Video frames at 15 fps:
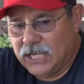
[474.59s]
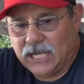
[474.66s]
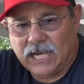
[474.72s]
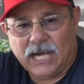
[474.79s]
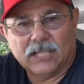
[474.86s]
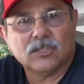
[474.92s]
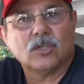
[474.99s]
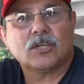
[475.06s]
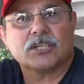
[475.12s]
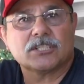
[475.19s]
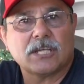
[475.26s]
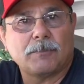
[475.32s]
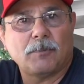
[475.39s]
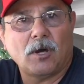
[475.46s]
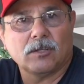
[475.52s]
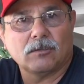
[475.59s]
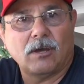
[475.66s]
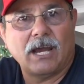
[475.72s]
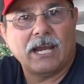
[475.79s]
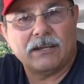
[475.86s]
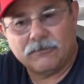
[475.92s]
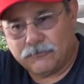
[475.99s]
look us up
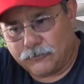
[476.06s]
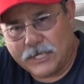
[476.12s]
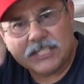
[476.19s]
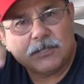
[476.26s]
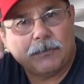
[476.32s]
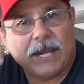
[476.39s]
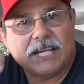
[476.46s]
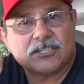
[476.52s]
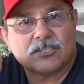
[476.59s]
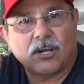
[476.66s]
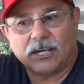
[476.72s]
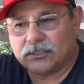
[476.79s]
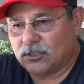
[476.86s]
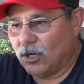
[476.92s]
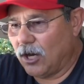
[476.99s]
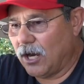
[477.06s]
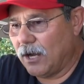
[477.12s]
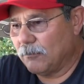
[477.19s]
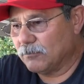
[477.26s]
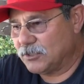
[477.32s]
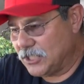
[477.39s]
online, frenzybaits.com.